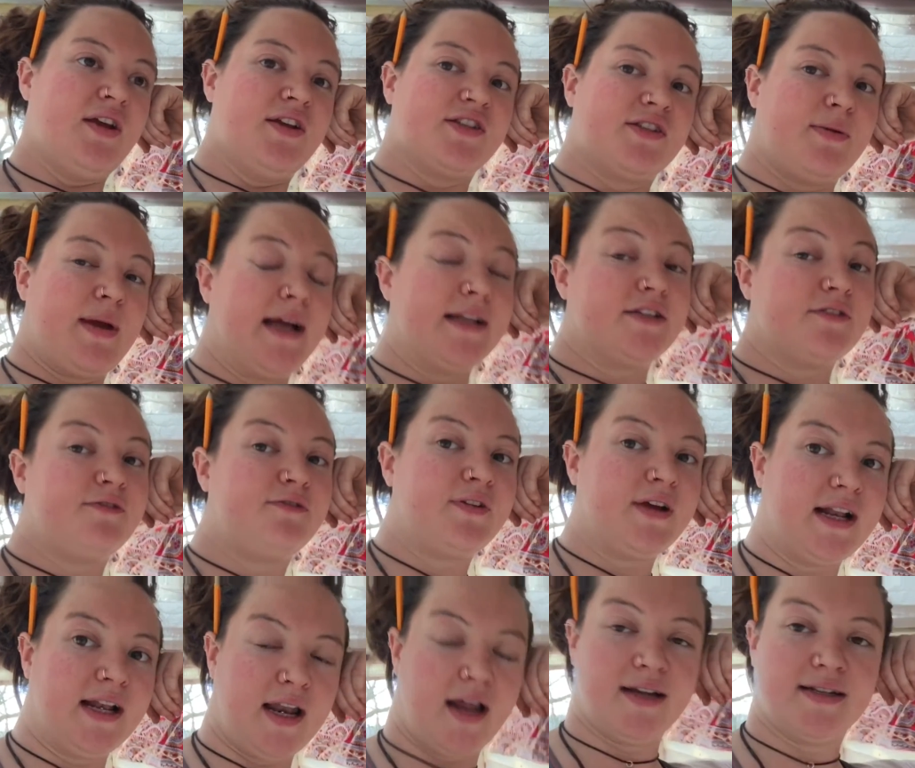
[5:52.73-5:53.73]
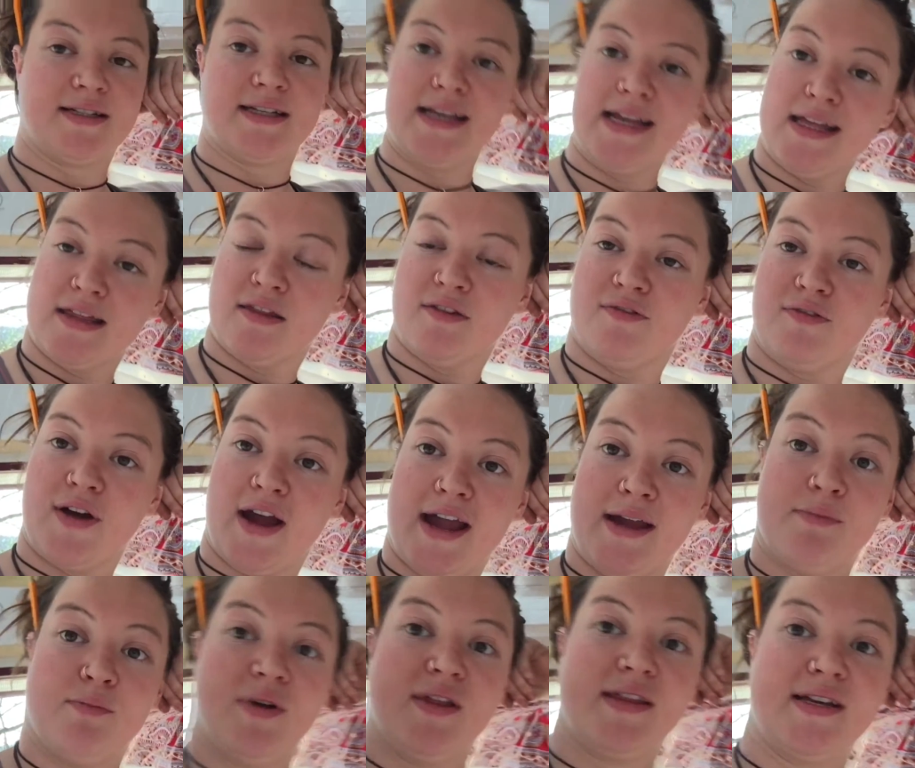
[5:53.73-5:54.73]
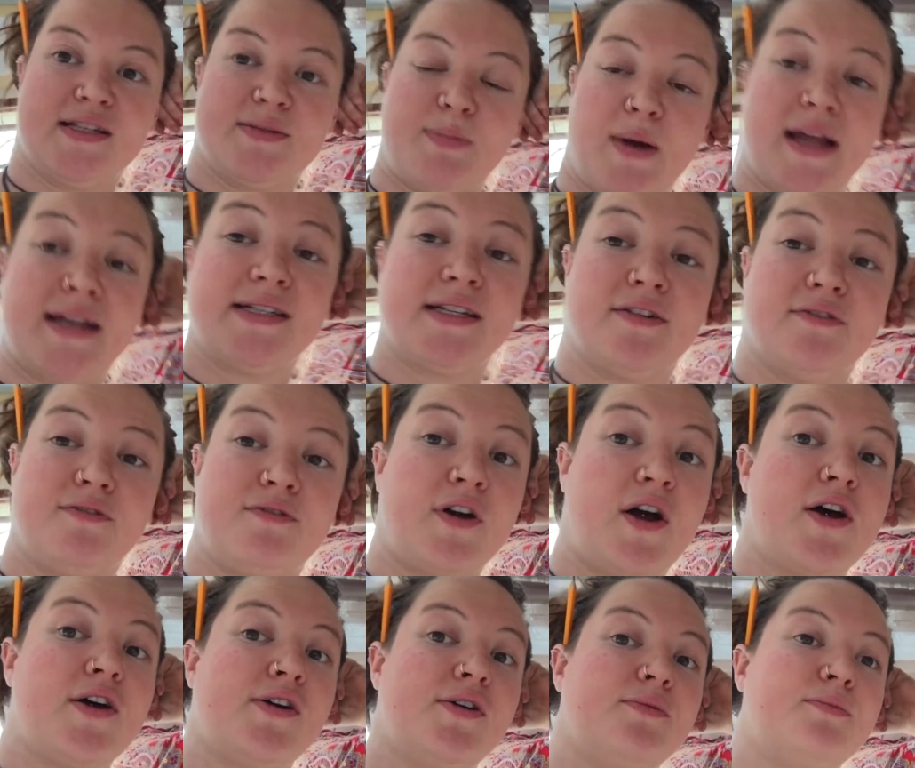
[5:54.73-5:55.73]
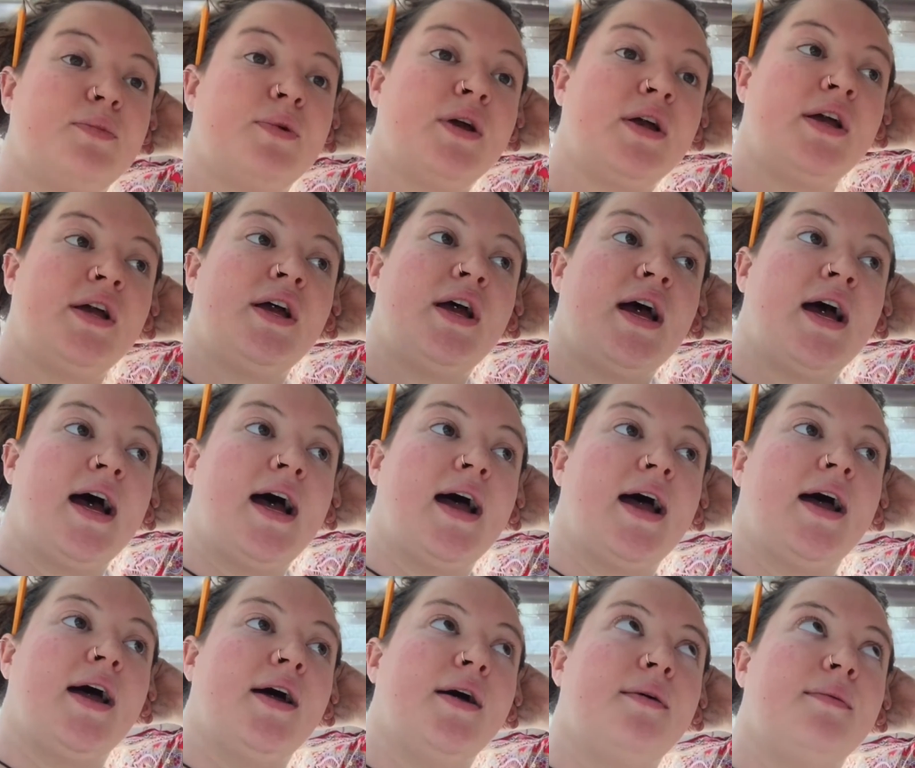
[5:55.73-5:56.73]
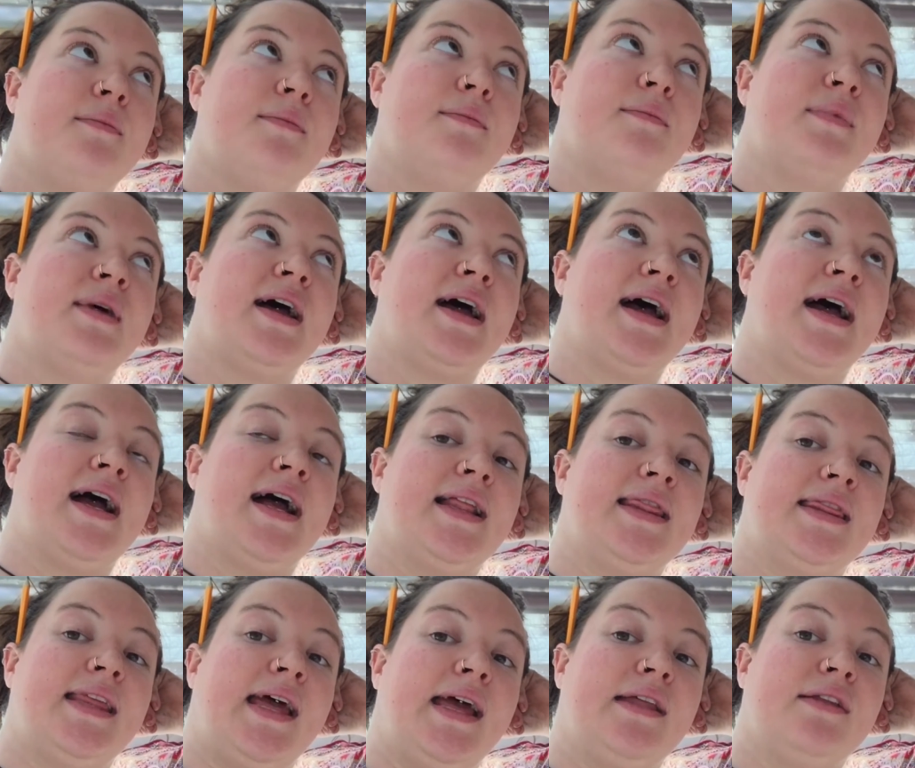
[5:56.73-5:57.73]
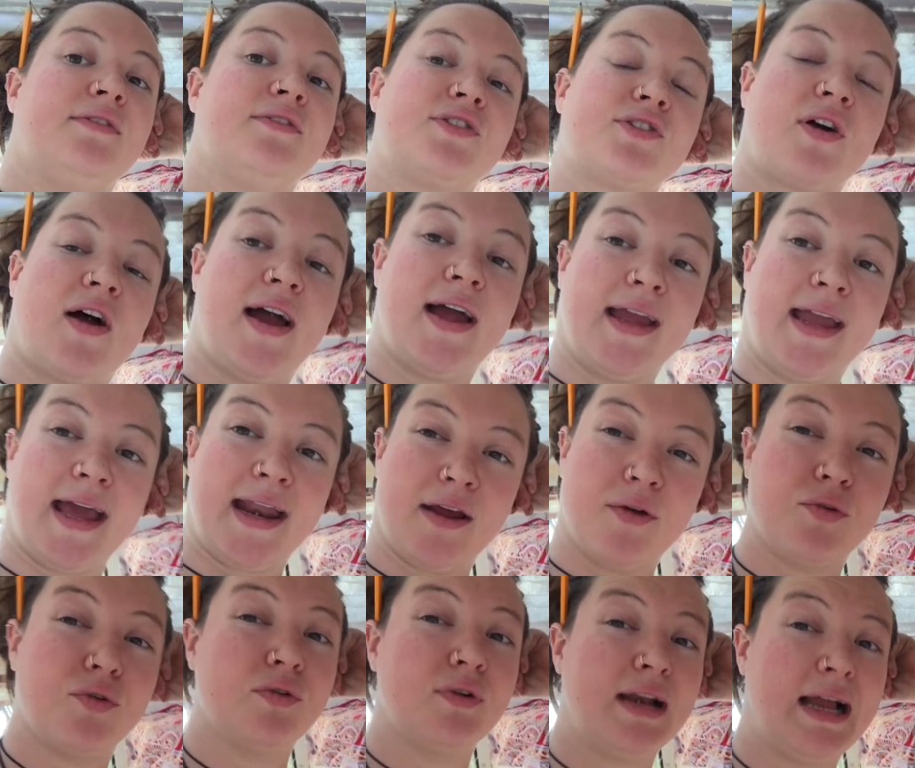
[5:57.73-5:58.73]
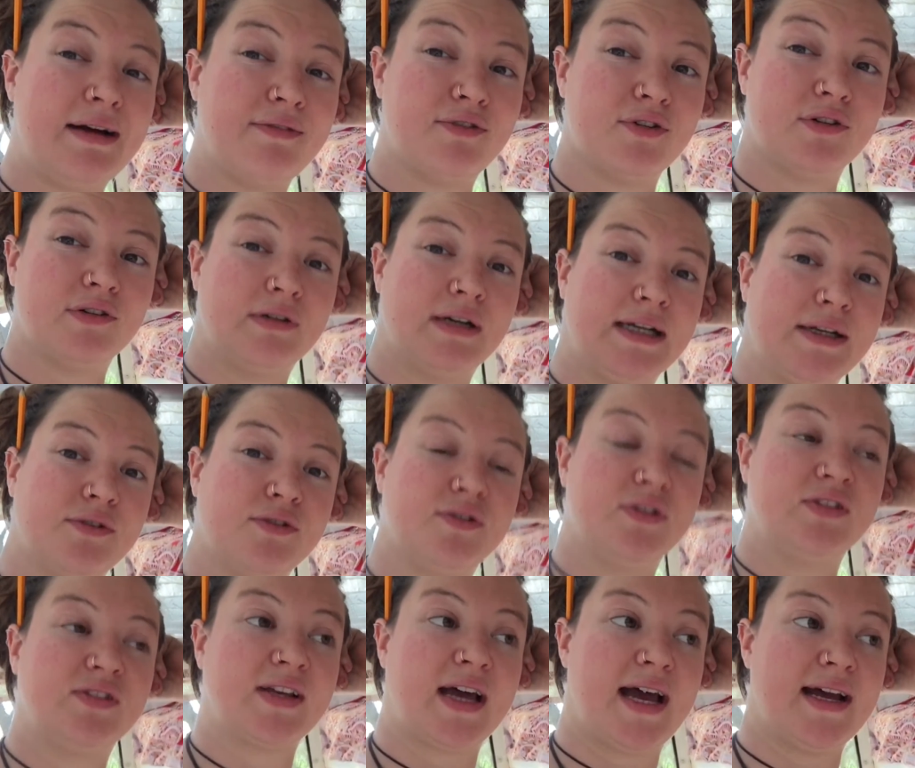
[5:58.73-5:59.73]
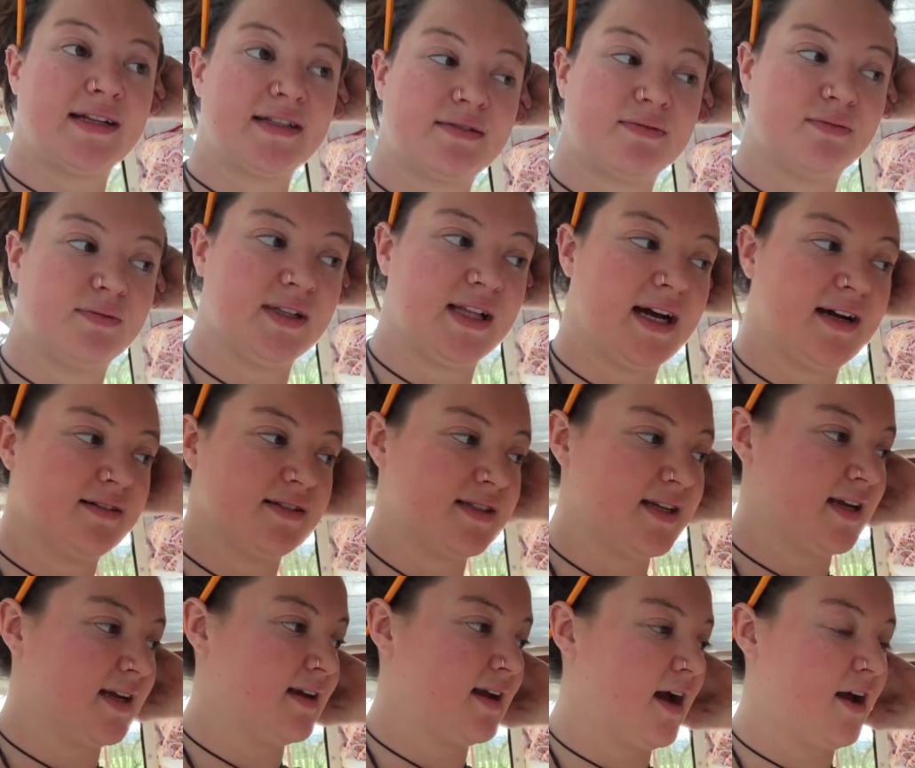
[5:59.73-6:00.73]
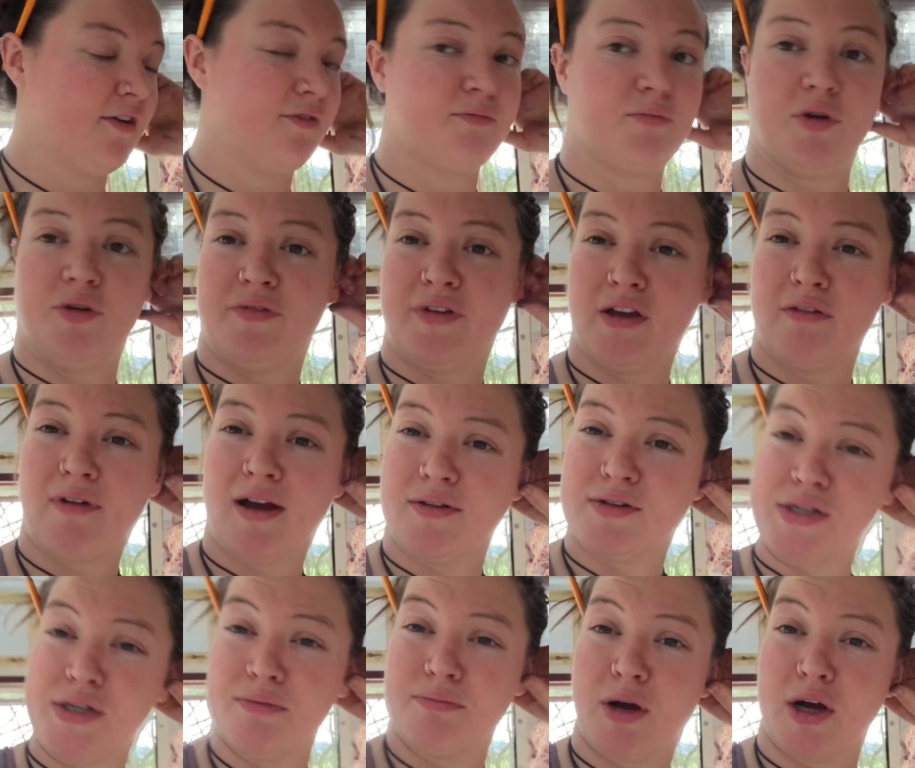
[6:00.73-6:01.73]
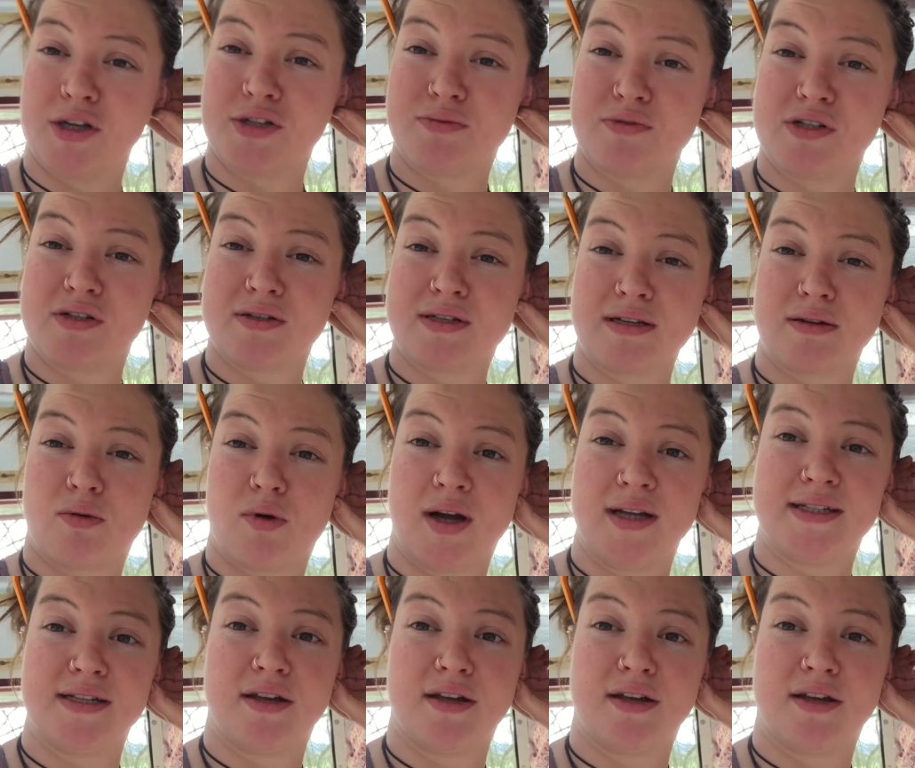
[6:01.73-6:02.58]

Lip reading: so we had to fill underneath the frame with expanding foam, and then try and get it all level and all set without it kind of moving around too much, which is a quite